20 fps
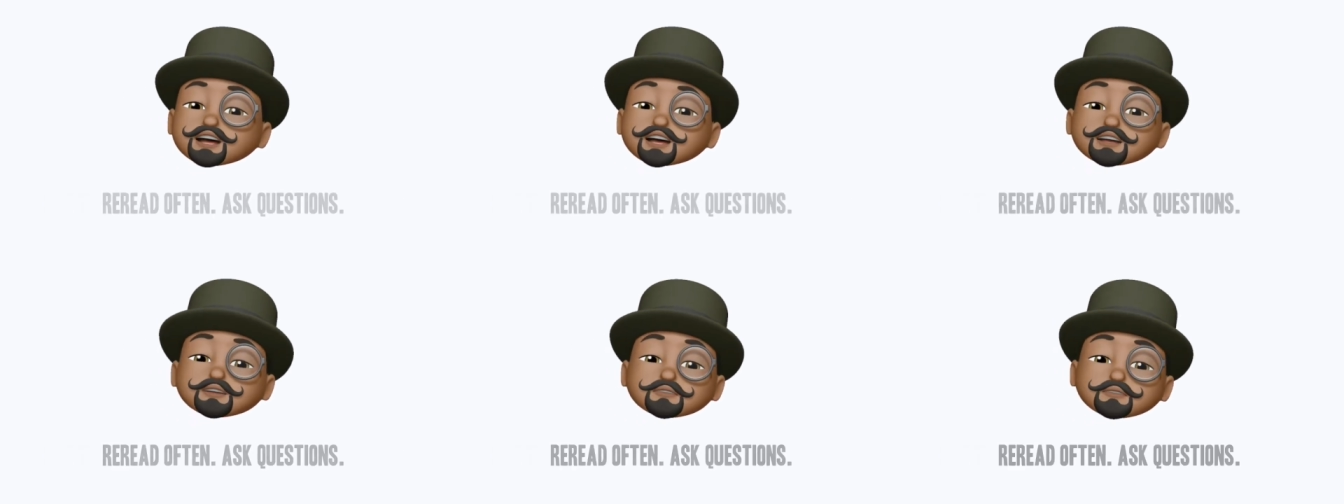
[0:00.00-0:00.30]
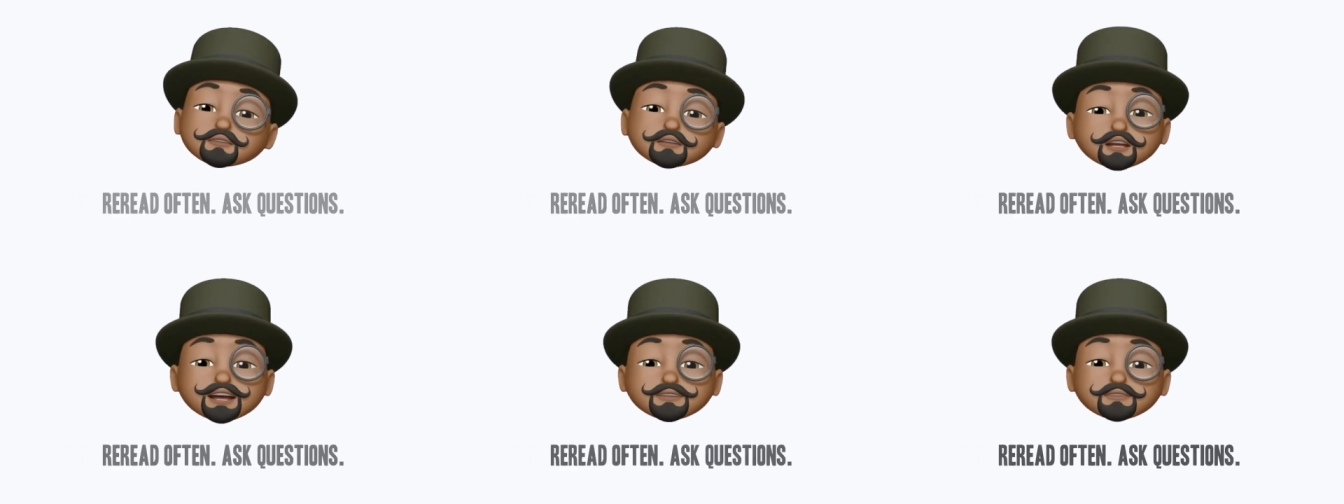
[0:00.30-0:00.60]

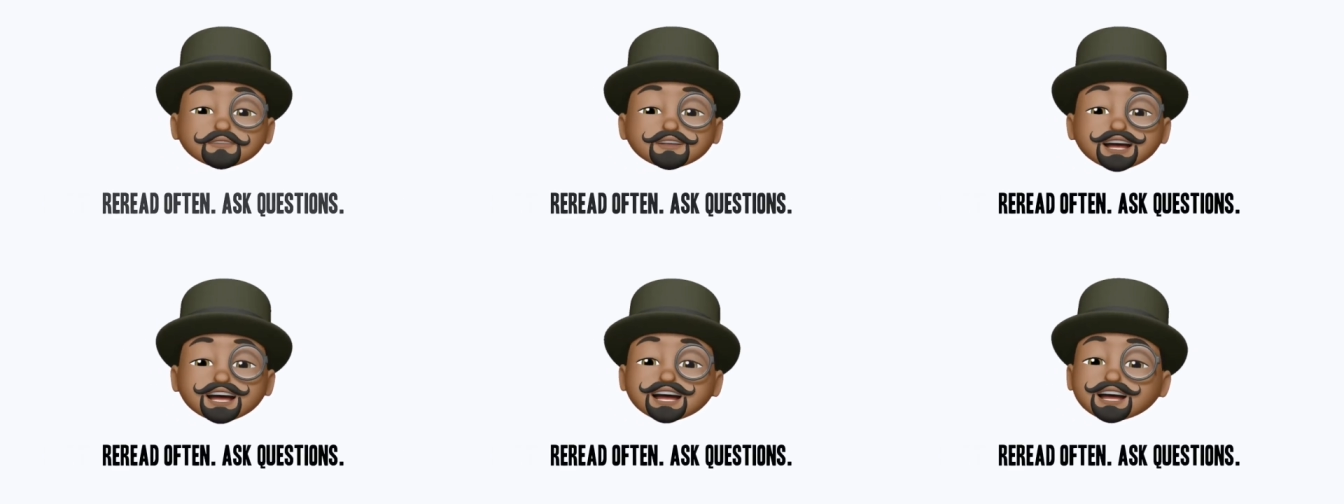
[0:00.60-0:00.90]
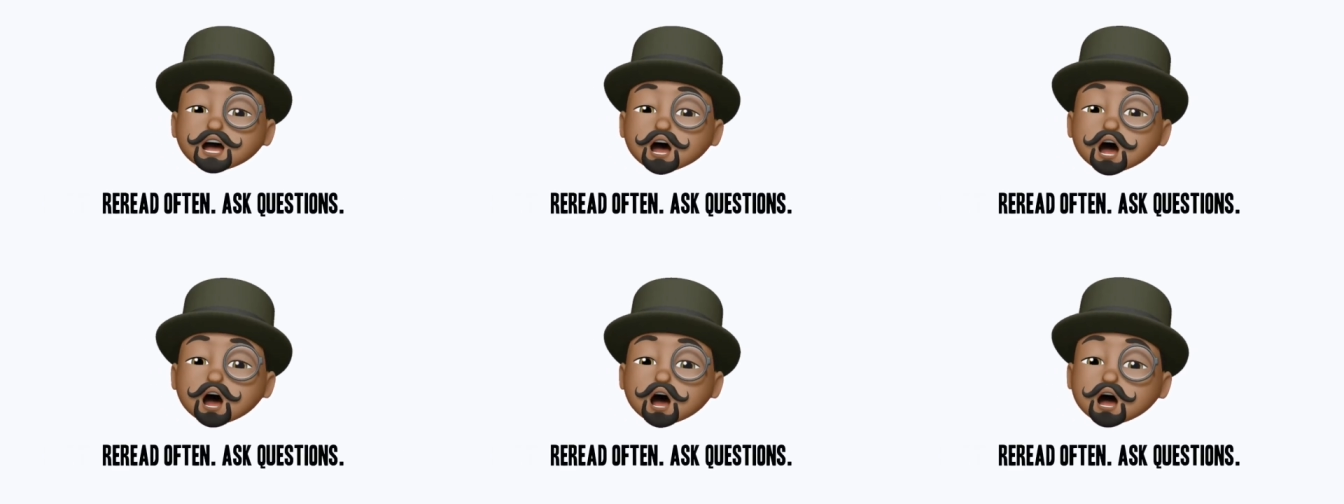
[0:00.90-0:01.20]
Reread
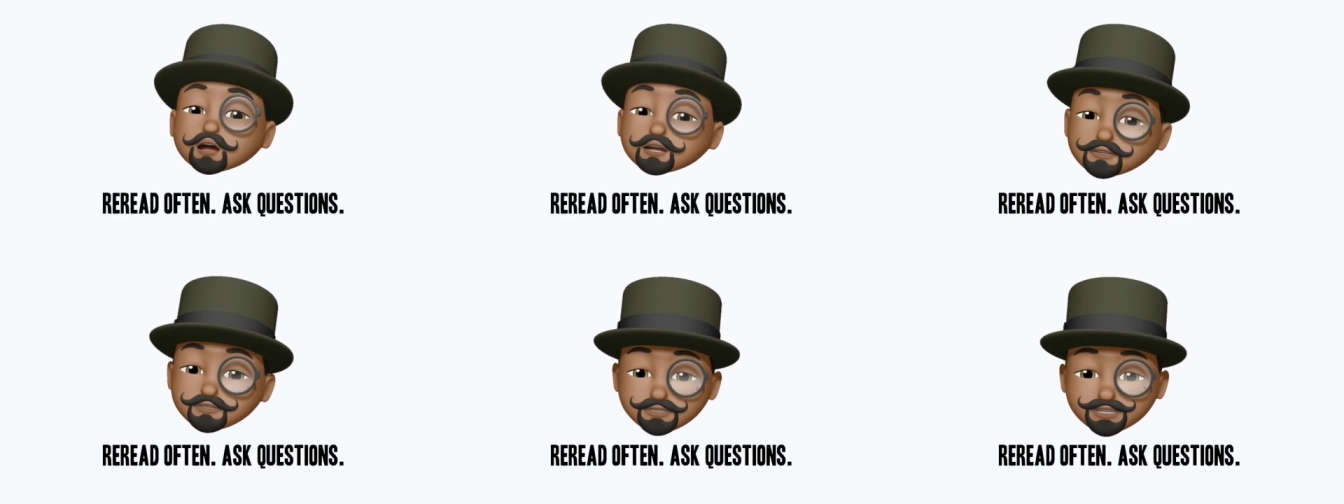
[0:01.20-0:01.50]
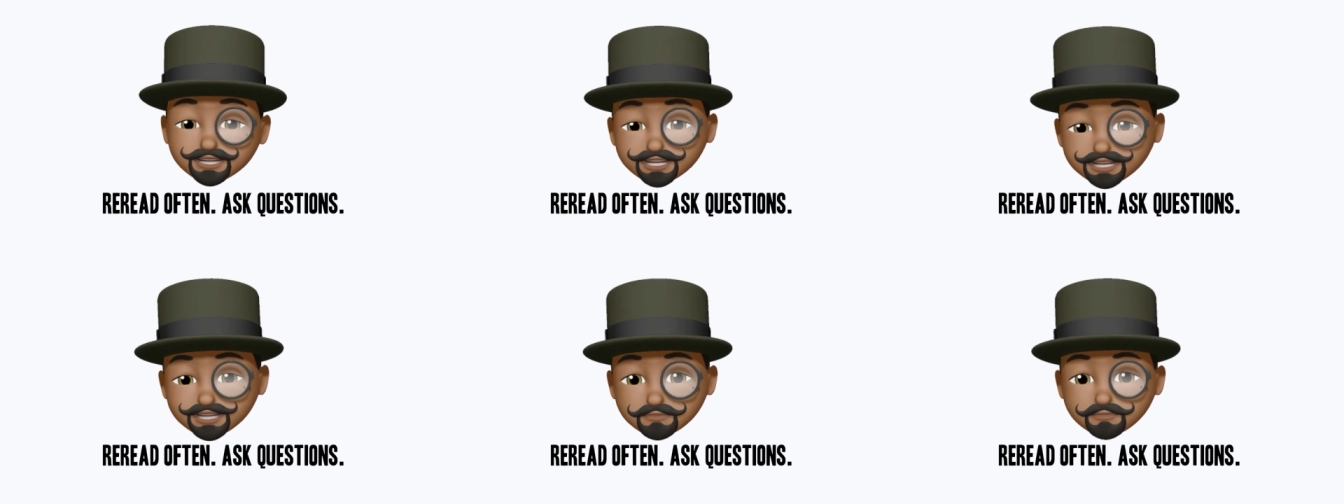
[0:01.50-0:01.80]

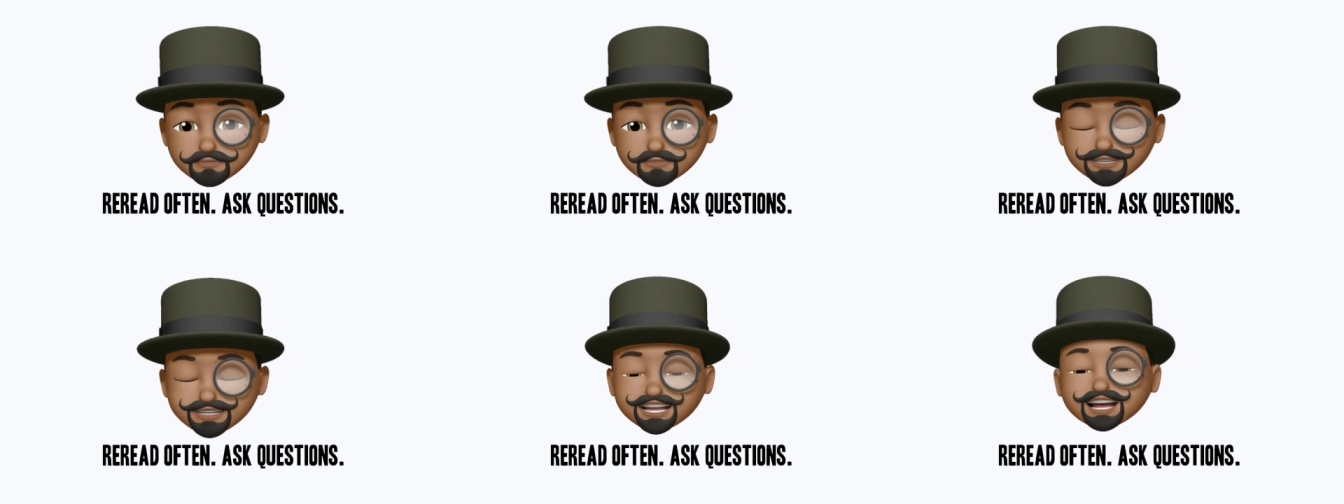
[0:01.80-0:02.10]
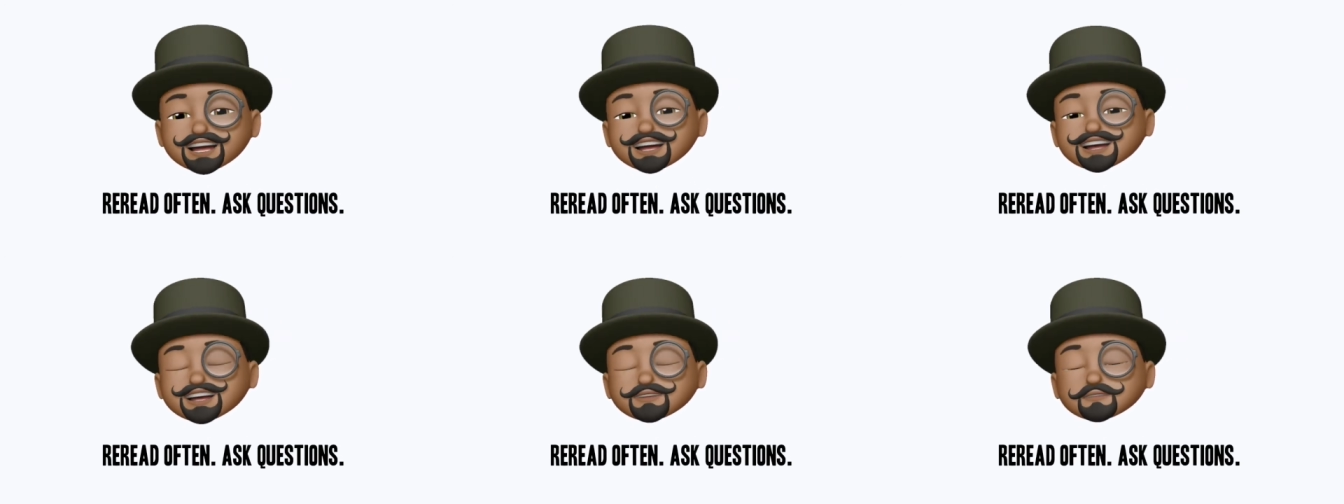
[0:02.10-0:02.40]
often.
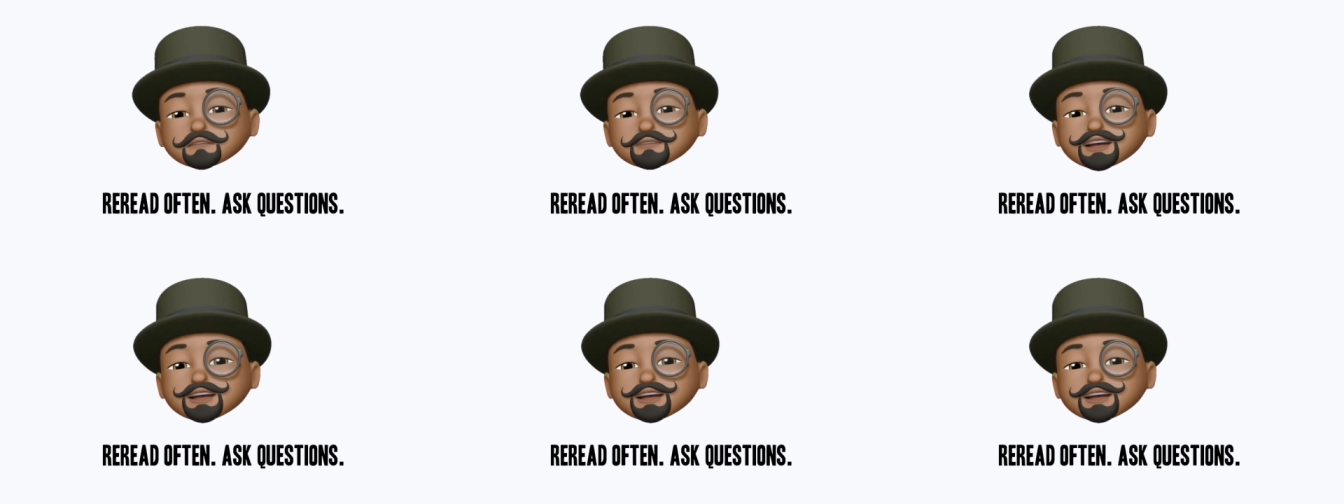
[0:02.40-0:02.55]
Think,